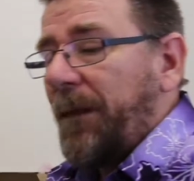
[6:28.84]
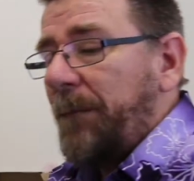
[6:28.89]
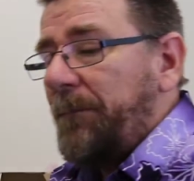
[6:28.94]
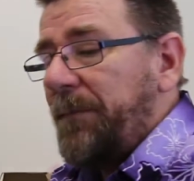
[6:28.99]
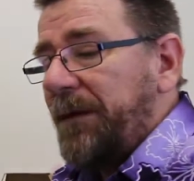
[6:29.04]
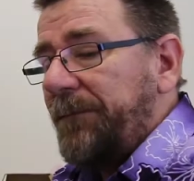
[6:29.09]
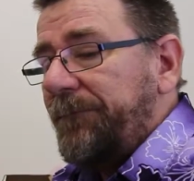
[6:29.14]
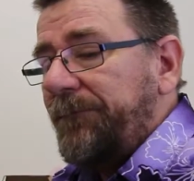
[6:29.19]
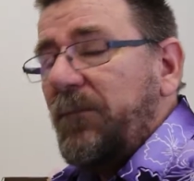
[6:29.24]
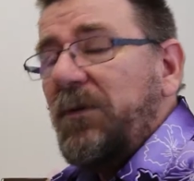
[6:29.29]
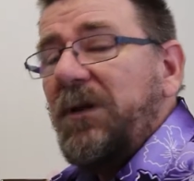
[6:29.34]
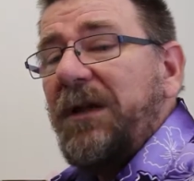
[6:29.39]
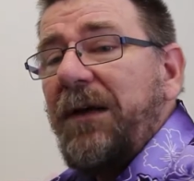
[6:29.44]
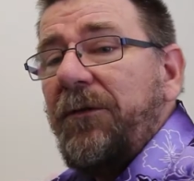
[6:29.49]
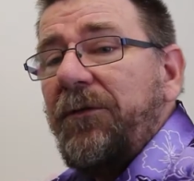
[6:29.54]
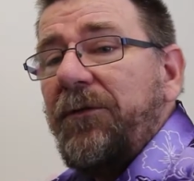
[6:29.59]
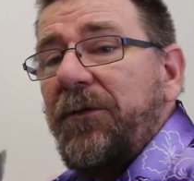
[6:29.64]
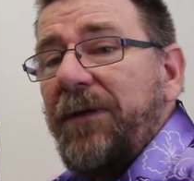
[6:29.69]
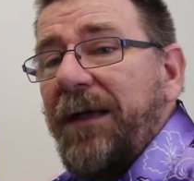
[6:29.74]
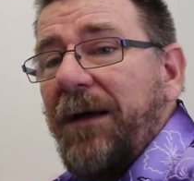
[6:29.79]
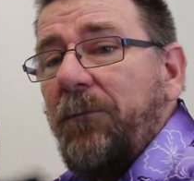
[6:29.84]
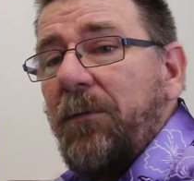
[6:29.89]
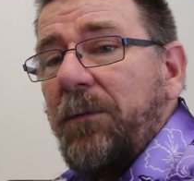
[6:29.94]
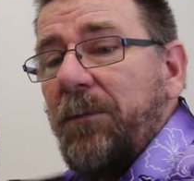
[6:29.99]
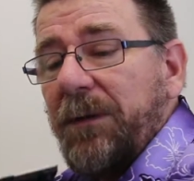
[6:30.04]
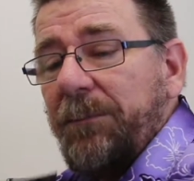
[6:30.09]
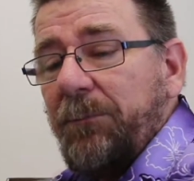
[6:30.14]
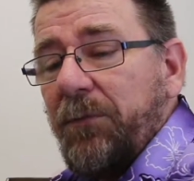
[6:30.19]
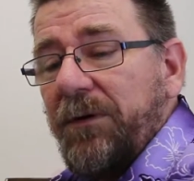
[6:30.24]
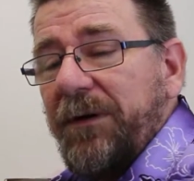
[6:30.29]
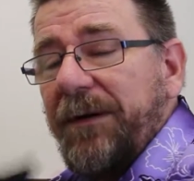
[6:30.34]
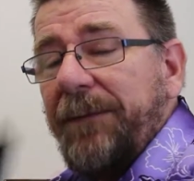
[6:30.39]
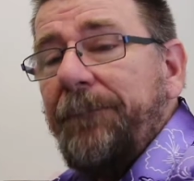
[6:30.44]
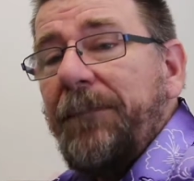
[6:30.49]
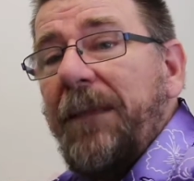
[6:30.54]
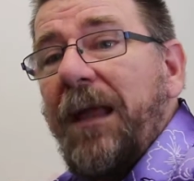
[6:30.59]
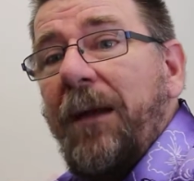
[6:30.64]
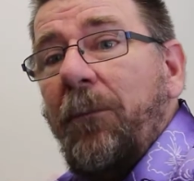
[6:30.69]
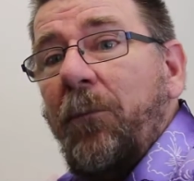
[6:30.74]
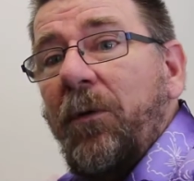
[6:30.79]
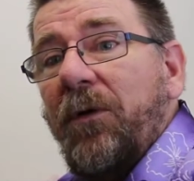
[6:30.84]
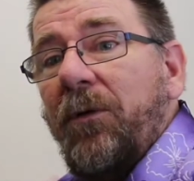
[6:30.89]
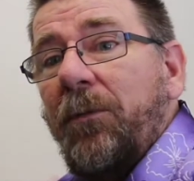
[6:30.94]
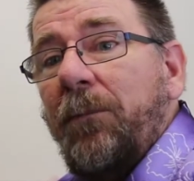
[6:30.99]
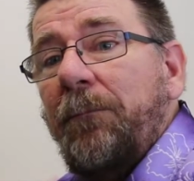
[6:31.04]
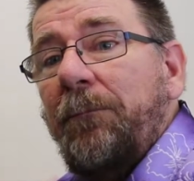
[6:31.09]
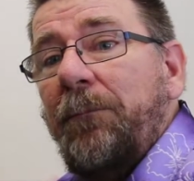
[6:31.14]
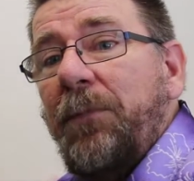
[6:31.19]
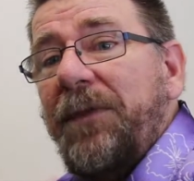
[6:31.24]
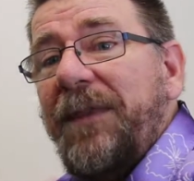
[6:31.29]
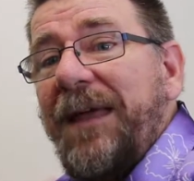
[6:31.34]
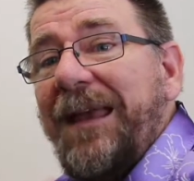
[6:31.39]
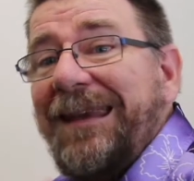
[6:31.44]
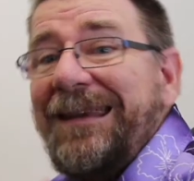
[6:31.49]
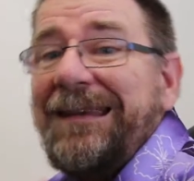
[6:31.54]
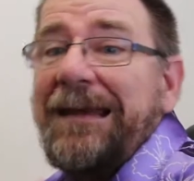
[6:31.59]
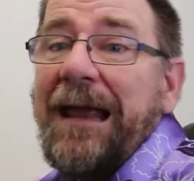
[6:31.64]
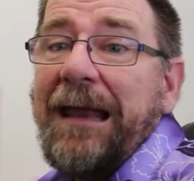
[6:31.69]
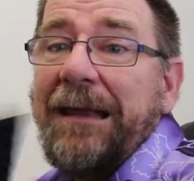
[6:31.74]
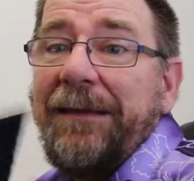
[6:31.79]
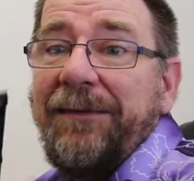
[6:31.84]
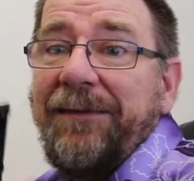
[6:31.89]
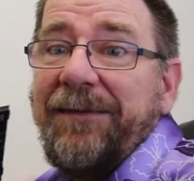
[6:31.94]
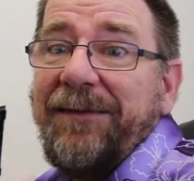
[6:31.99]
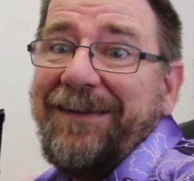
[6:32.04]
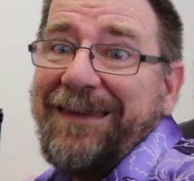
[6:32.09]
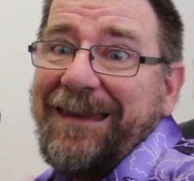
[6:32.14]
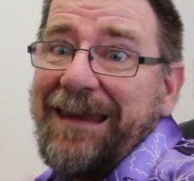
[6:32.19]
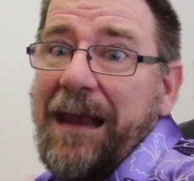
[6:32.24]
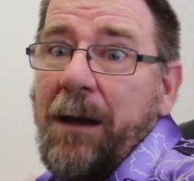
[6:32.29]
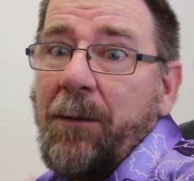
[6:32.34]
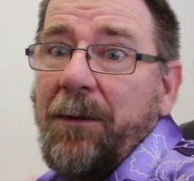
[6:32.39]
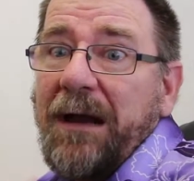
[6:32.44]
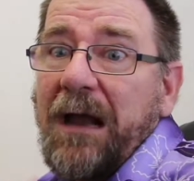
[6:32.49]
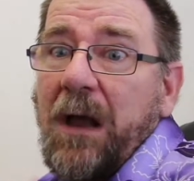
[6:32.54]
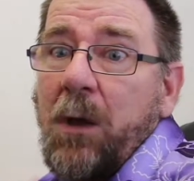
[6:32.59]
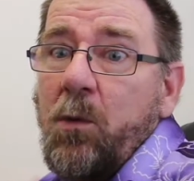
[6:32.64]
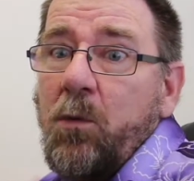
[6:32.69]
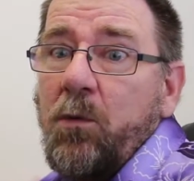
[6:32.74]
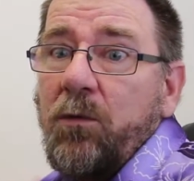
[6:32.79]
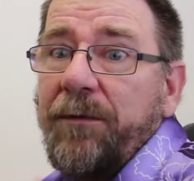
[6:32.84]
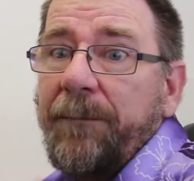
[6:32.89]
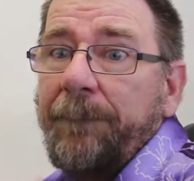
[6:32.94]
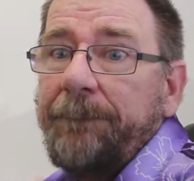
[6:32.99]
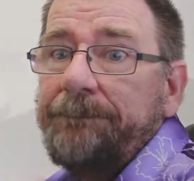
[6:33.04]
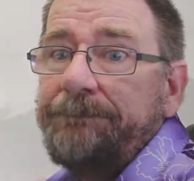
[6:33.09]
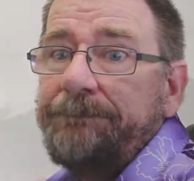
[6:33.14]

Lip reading: but we'll go through that when we put it in, and we'll put that in and see how it goes.